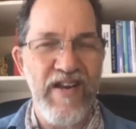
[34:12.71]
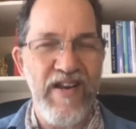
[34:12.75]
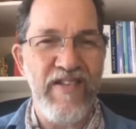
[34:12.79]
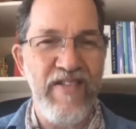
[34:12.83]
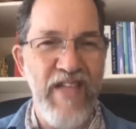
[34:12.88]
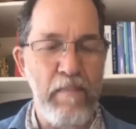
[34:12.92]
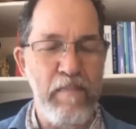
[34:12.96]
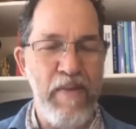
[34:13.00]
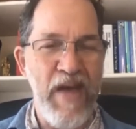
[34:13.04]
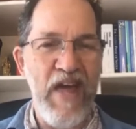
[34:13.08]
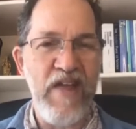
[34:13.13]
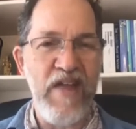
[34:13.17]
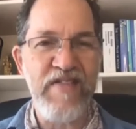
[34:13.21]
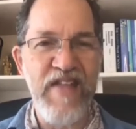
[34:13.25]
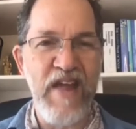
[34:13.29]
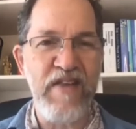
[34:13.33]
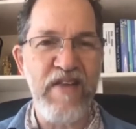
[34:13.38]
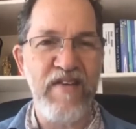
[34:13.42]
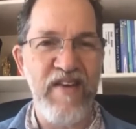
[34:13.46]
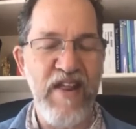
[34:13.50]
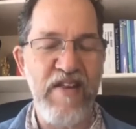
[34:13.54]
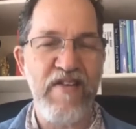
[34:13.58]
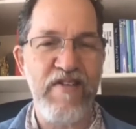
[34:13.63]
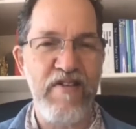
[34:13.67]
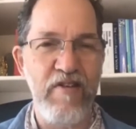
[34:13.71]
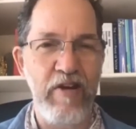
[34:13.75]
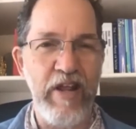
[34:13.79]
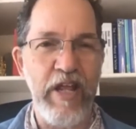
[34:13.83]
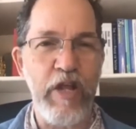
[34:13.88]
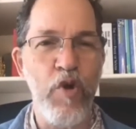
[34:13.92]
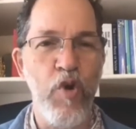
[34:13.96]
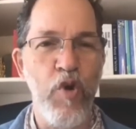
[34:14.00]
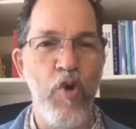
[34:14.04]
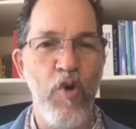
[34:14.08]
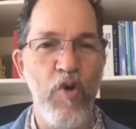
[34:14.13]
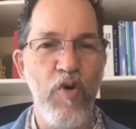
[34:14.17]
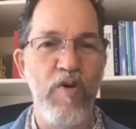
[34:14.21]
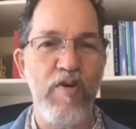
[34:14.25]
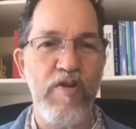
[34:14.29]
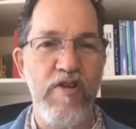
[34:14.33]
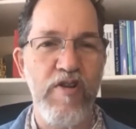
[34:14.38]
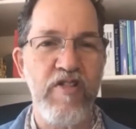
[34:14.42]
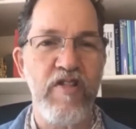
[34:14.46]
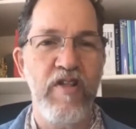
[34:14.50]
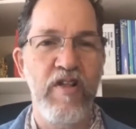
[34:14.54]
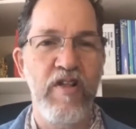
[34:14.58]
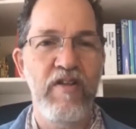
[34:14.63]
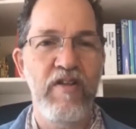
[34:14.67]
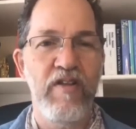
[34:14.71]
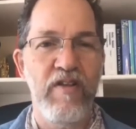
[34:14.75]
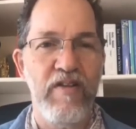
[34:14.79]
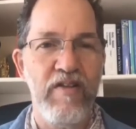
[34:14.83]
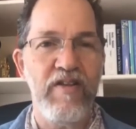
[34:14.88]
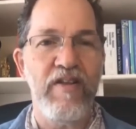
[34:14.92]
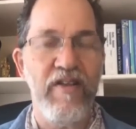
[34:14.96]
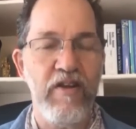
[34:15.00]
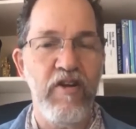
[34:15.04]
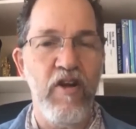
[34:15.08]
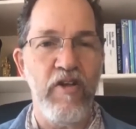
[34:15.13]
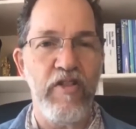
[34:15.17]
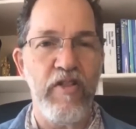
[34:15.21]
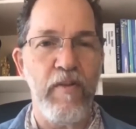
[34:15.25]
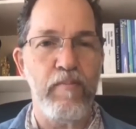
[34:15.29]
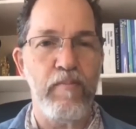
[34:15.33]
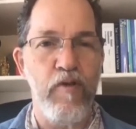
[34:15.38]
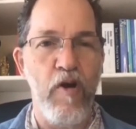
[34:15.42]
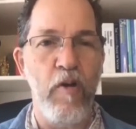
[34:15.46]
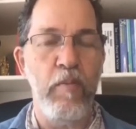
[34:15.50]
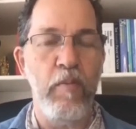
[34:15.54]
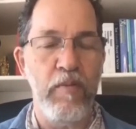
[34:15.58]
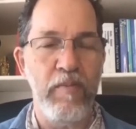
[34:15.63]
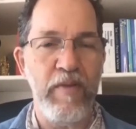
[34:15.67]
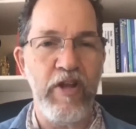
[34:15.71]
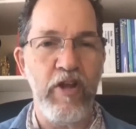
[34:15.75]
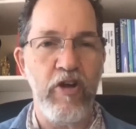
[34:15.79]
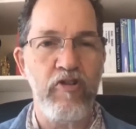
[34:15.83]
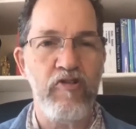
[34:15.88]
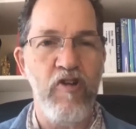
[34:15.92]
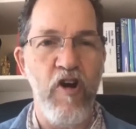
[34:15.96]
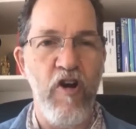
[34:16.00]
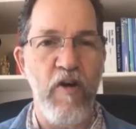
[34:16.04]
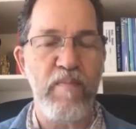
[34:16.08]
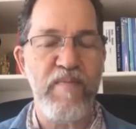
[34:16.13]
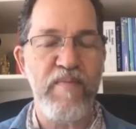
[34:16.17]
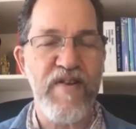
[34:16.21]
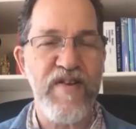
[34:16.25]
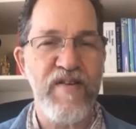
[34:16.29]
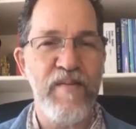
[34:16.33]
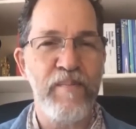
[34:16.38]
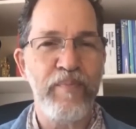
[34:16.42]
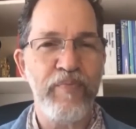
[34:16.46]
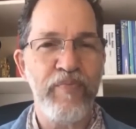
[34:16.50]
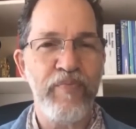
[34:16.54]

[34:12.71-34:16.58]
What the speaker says: that pest hasn't necessarily caused, the problem in your crops.